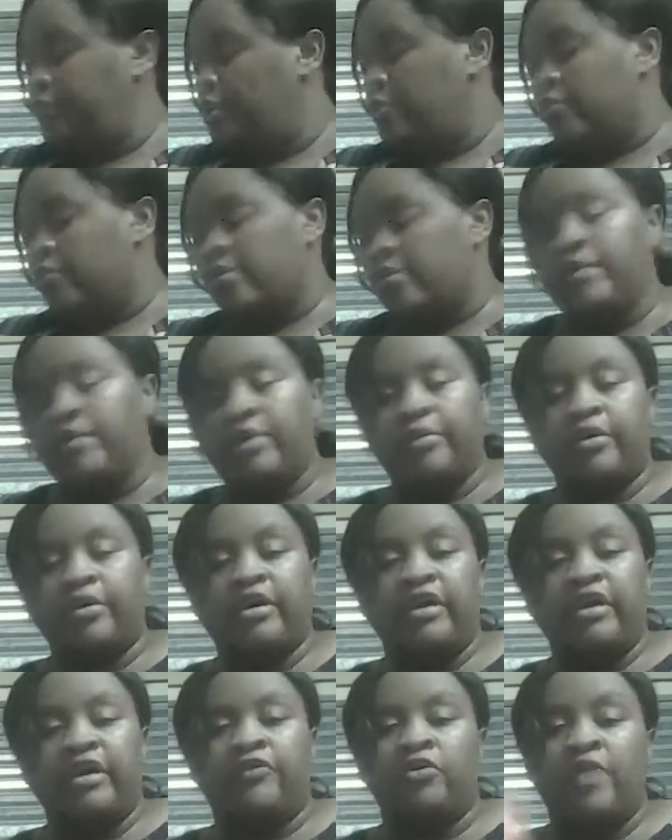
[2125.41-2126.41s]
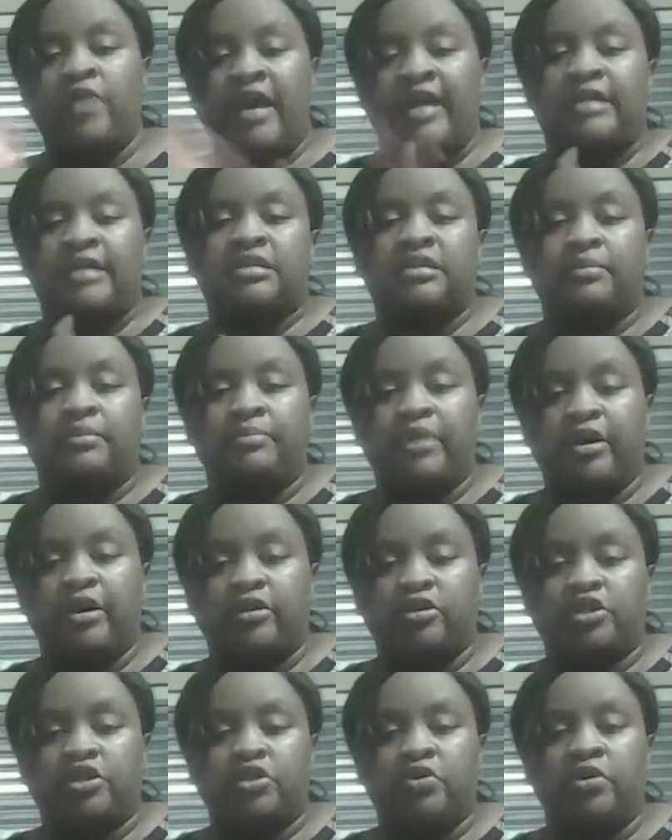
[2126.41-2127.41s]
Remember, if you add some
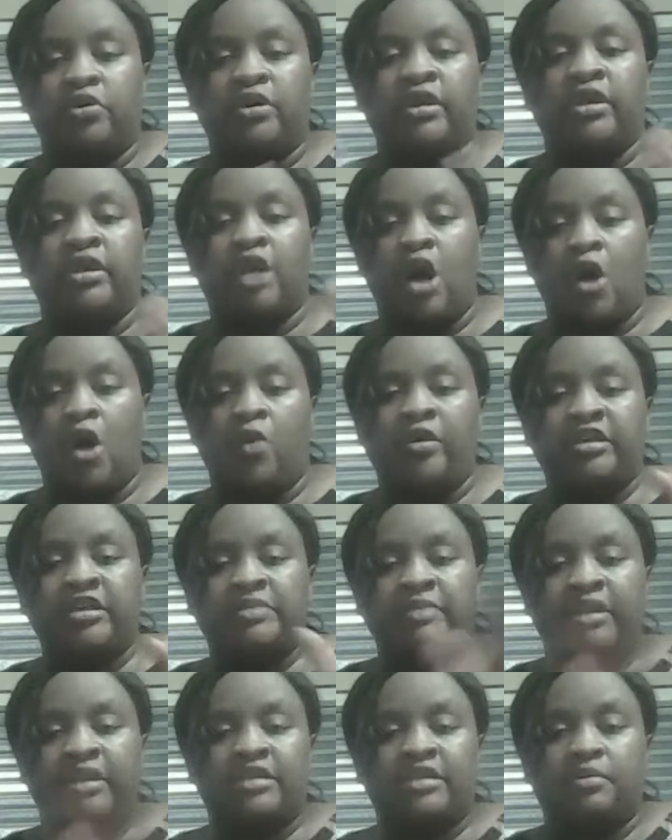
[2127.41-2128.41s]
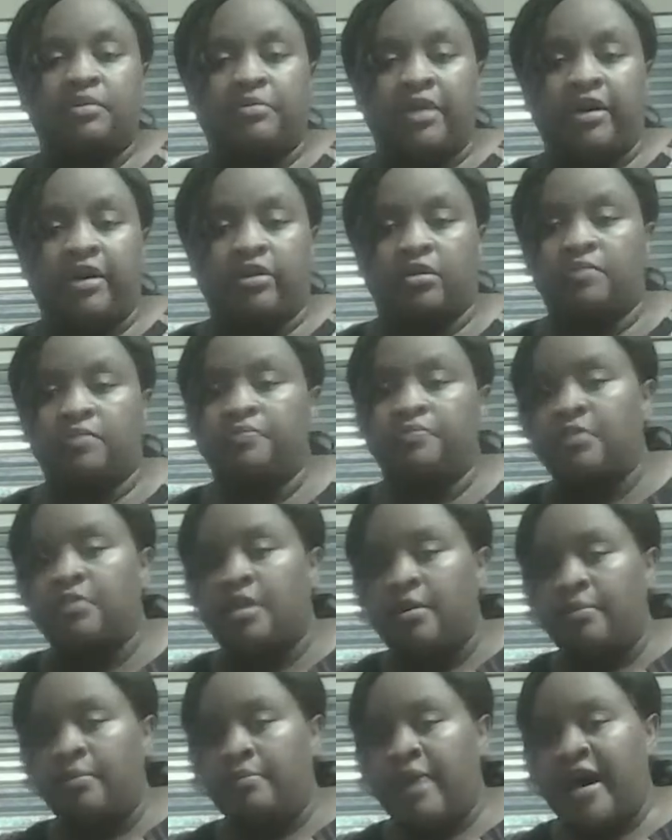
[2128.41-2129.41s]
butter to it, it always makes it better.
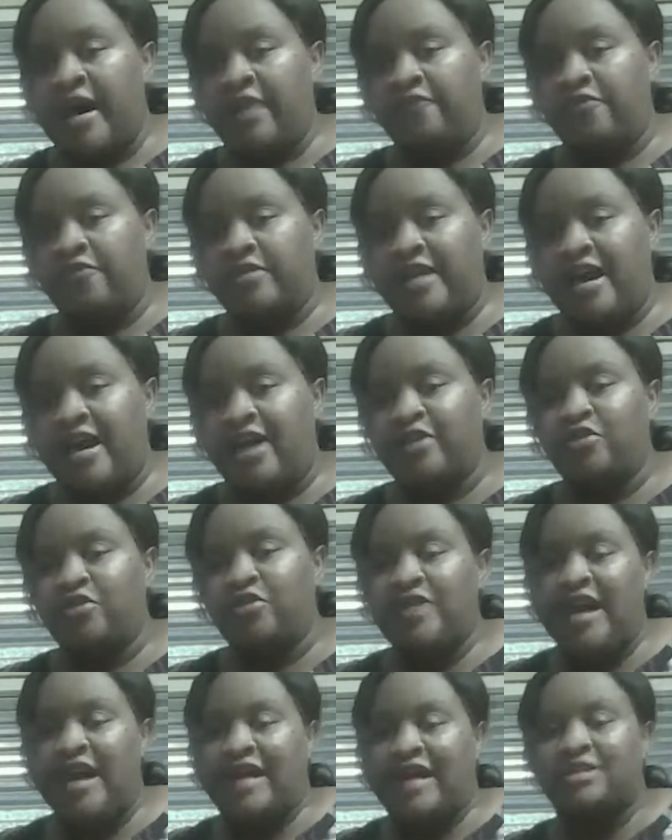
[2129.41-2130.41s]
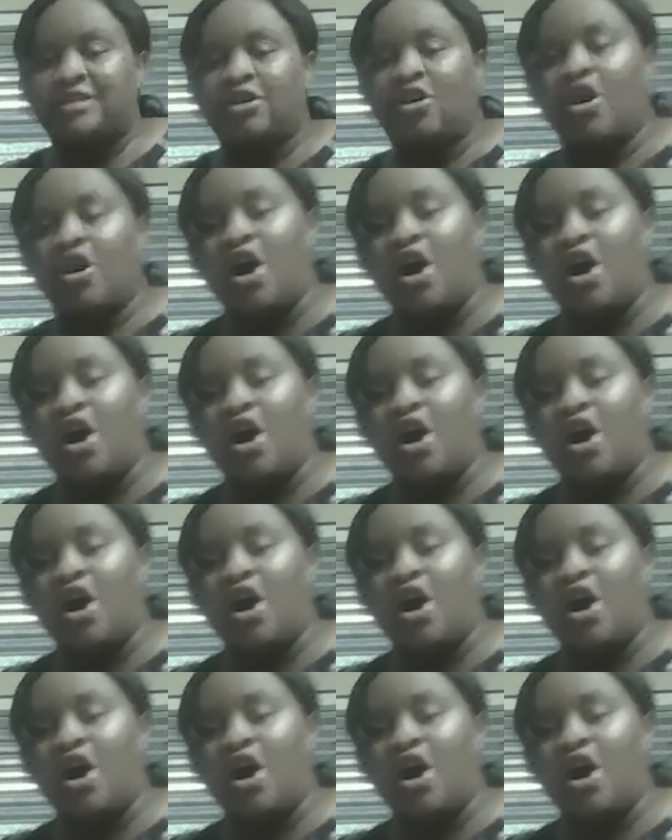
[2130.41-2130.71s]
Bye for now. You guys are